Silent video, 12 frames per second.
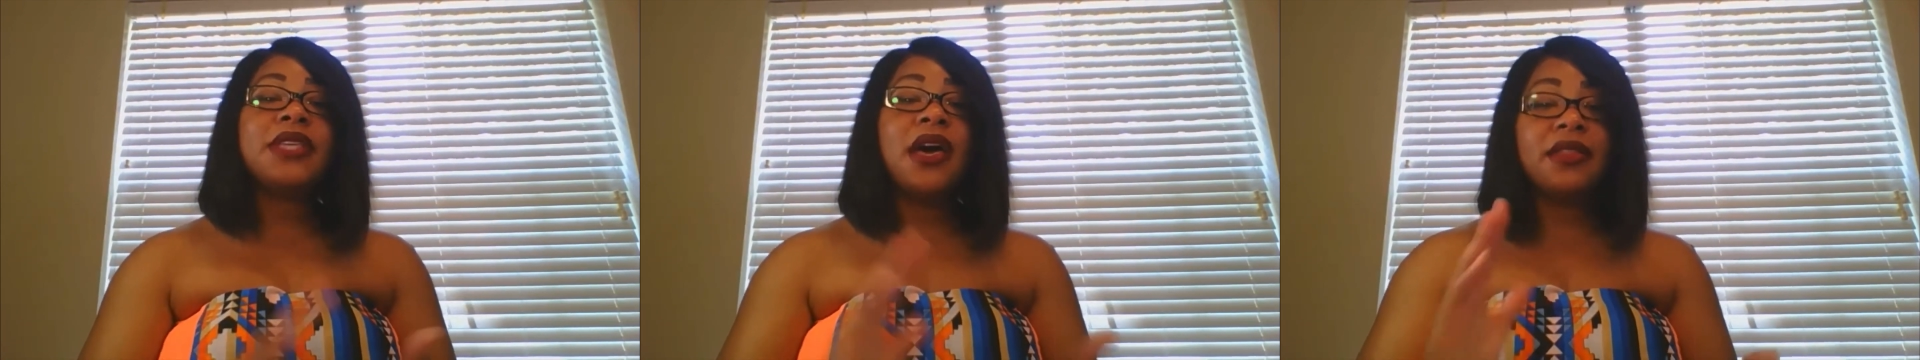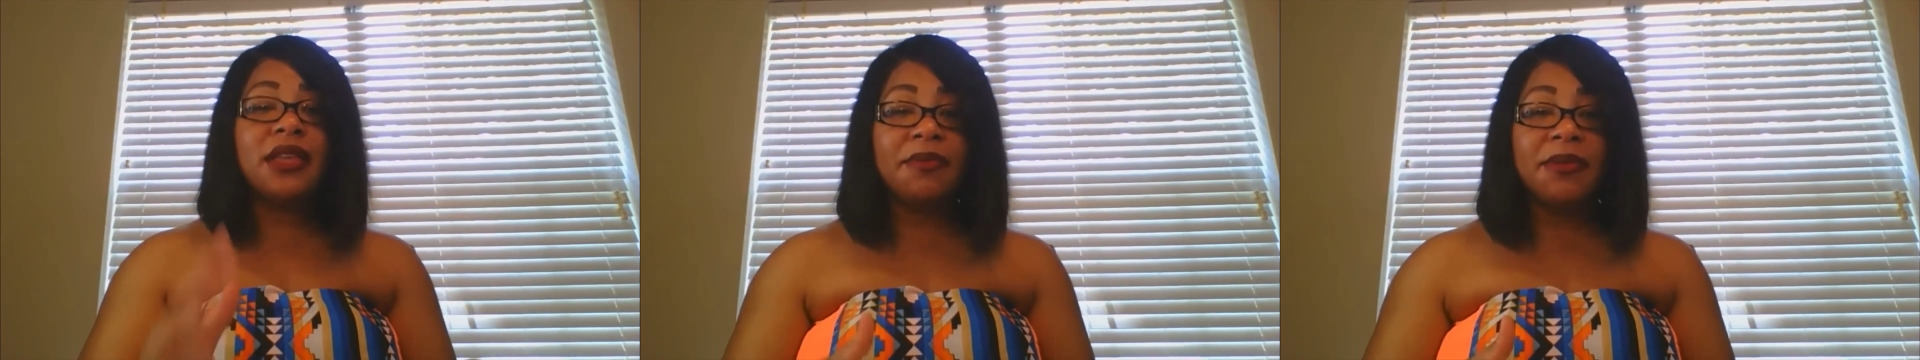
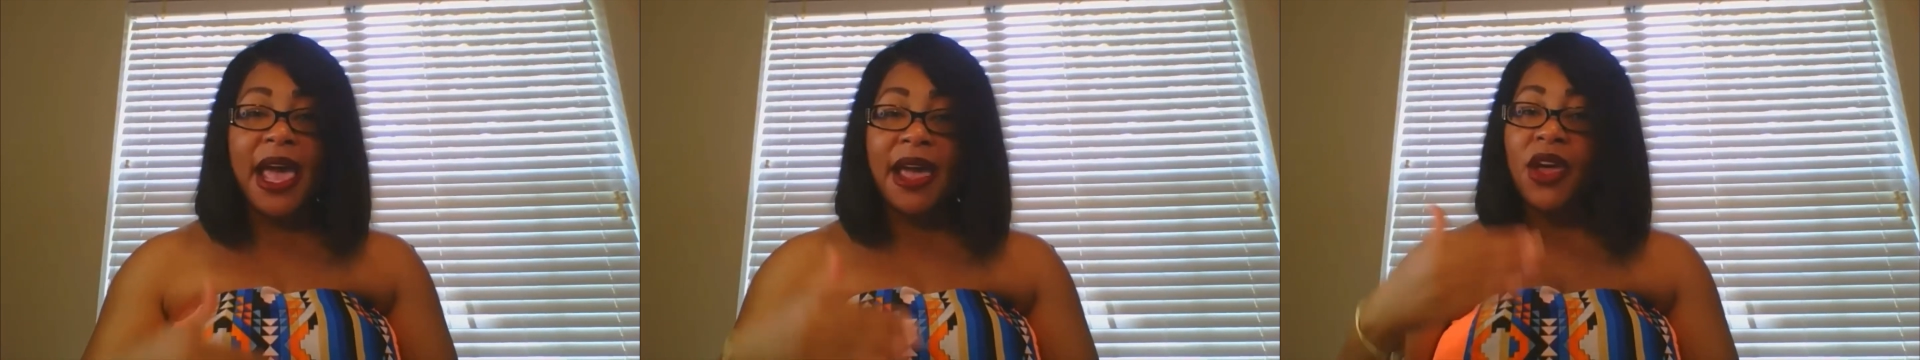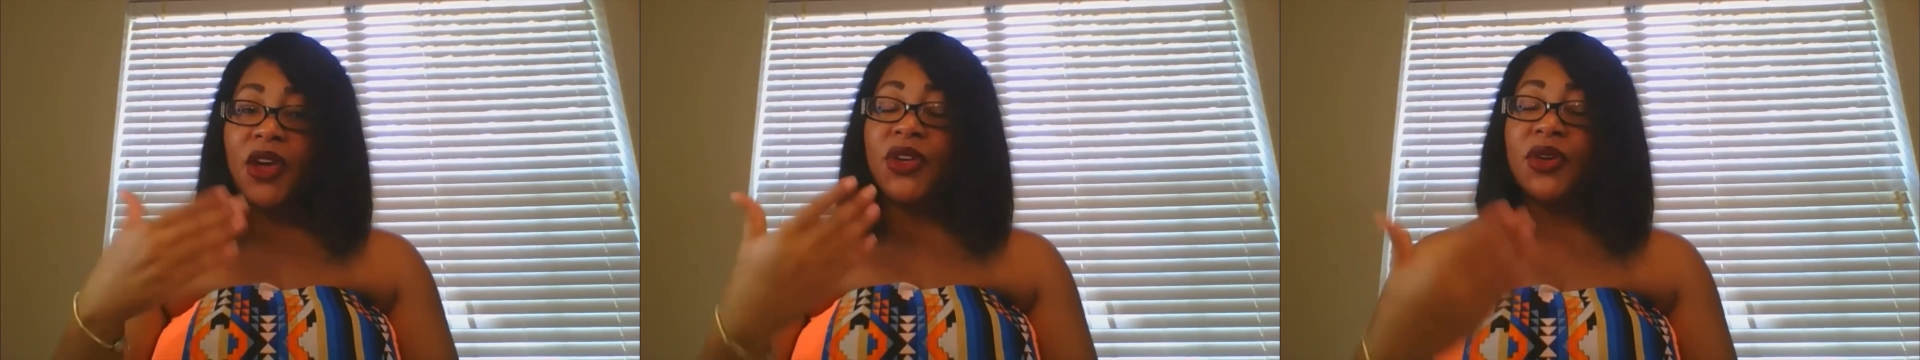tell them
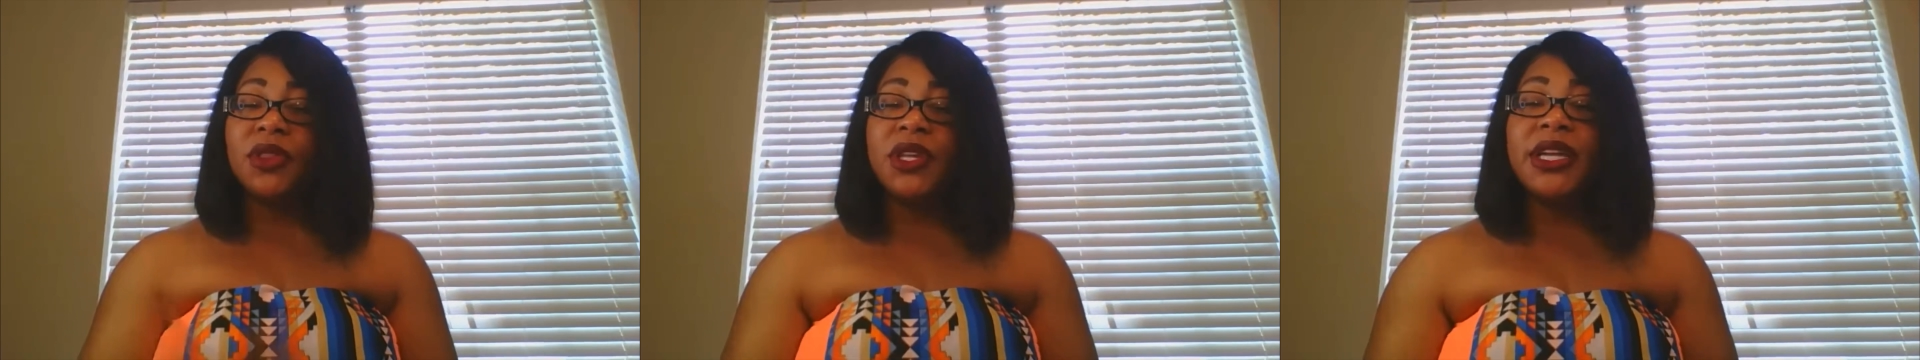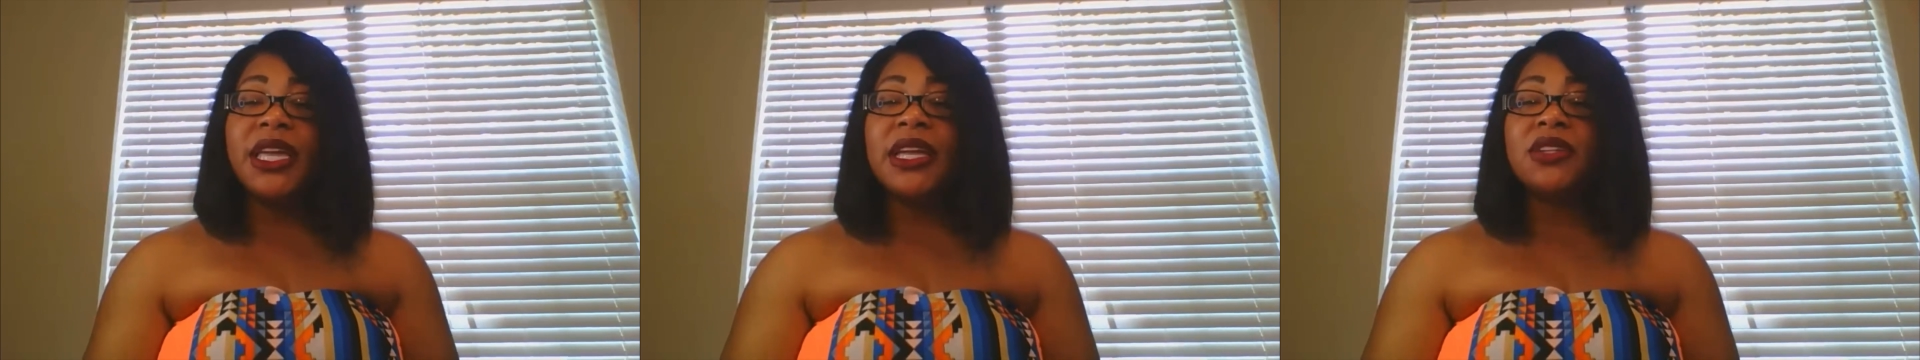that you're
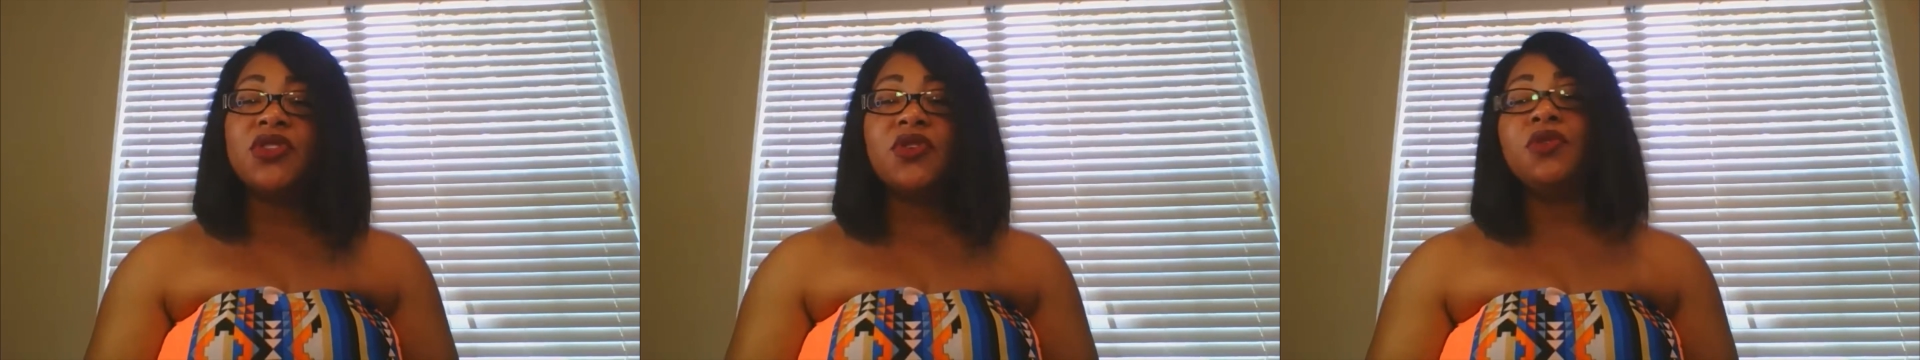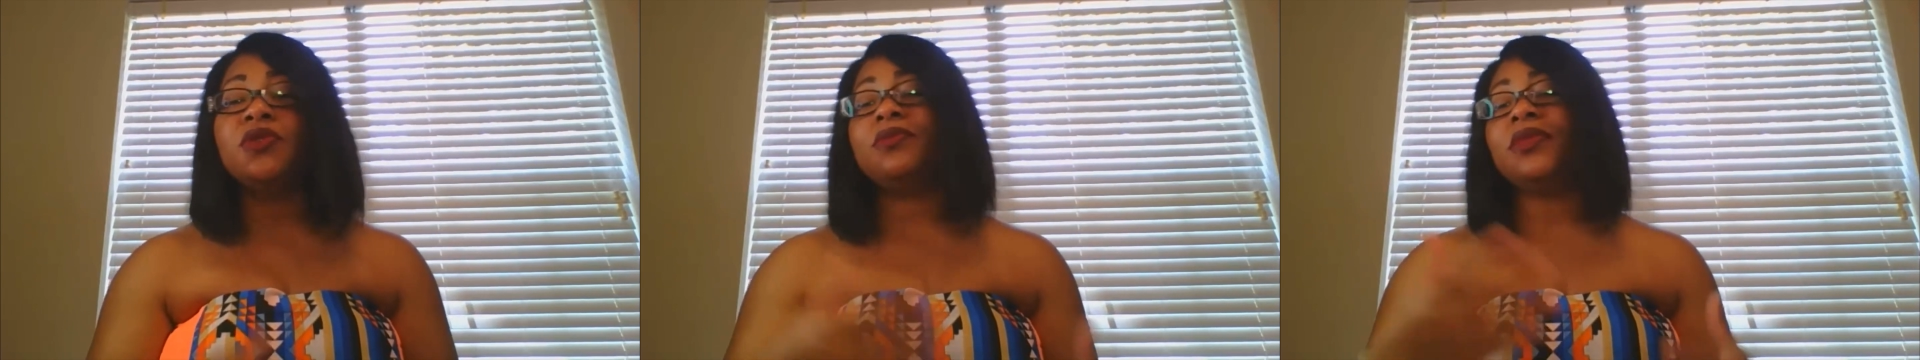looking
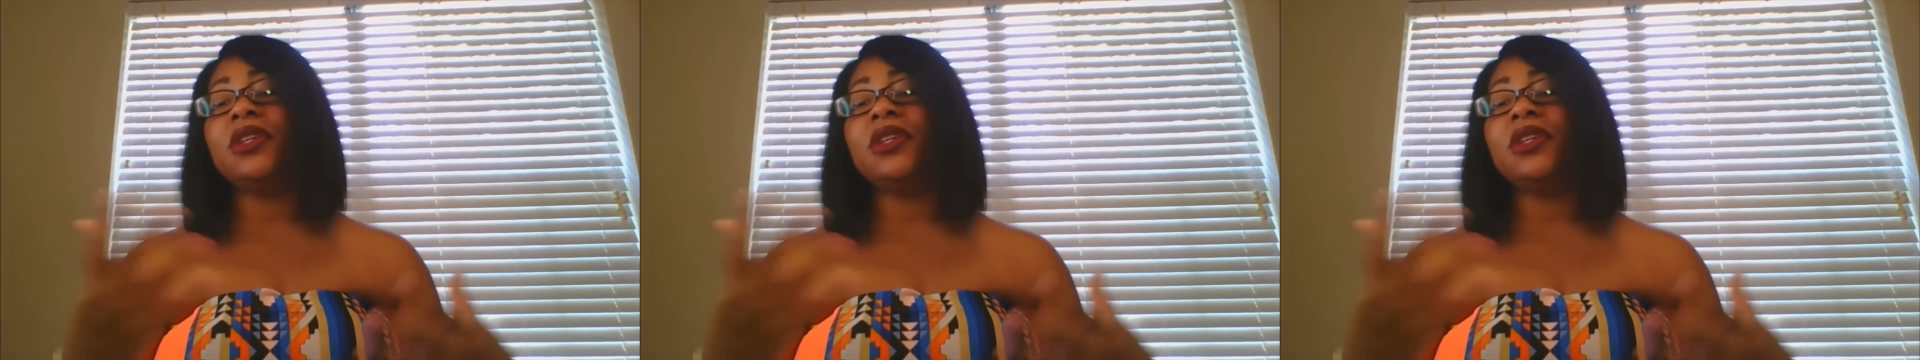to,